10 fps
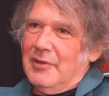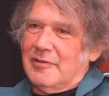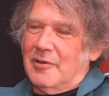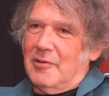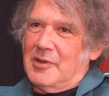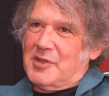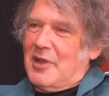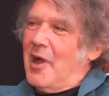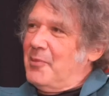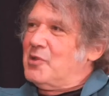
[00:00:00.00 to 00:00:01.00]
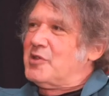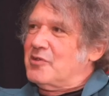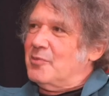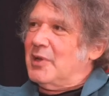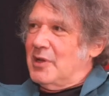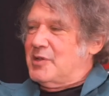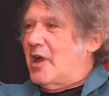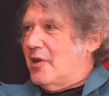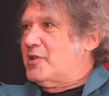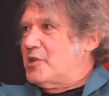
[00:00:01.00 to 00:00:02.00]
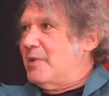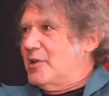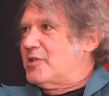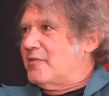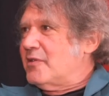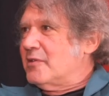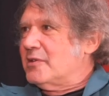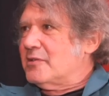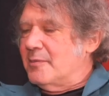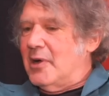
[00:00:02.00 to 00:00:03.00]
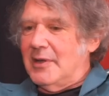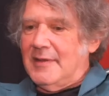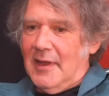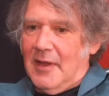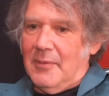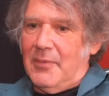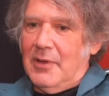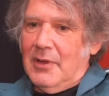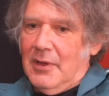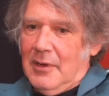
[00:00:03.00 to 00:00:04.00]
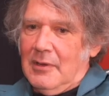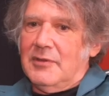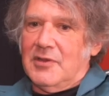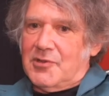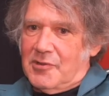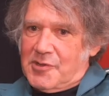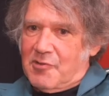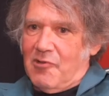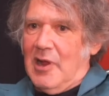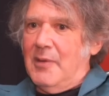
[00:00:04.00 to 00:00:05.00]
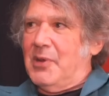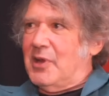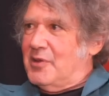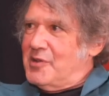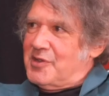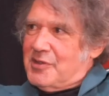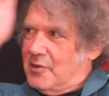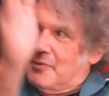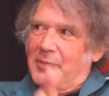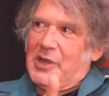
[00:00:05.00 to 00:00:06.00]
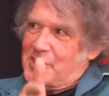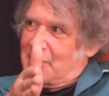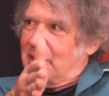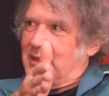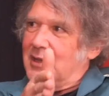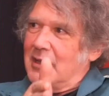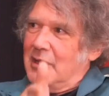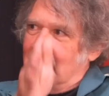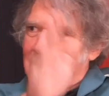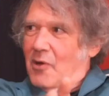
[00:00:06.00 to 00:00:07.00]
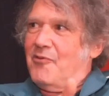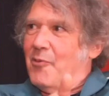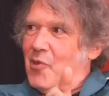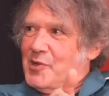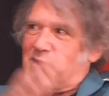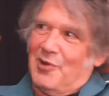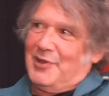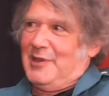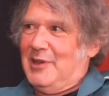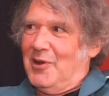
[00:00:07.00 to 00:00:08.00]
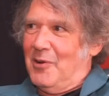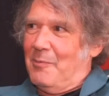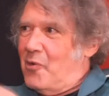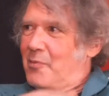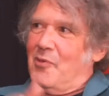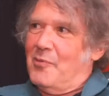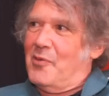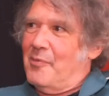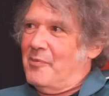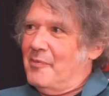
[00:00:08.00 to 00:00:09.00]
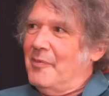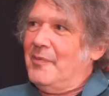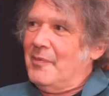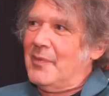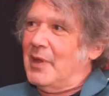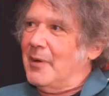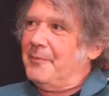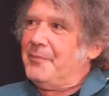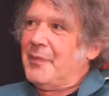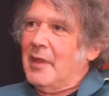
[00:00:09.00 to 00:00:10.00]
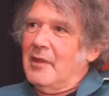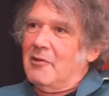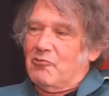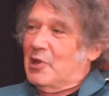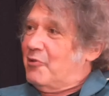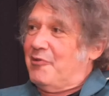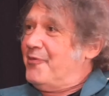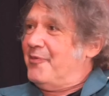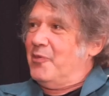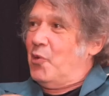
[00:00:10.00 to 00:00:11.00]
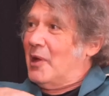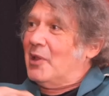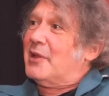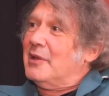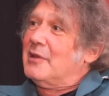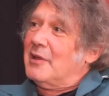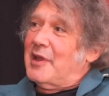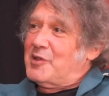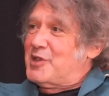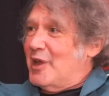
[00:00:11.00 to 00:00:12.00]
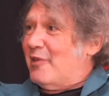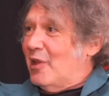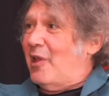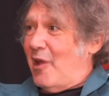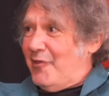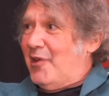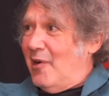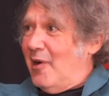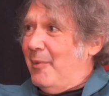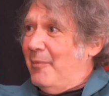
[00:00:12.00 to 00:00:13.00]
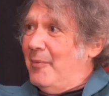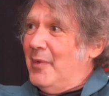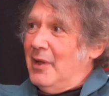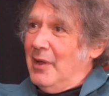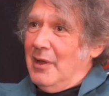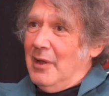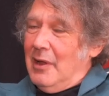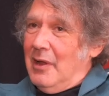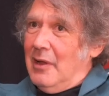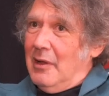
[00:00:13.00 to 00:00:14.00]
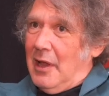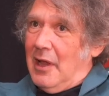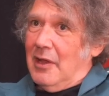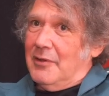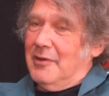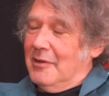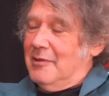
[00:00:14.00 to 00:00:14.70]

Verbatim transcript: So it's time consuming and it's gotten expensive to, to buy tape. Digital is great because you can basically go from one song to here, boom, boom, boom, you know, really quickly and that's saving a lot of time. And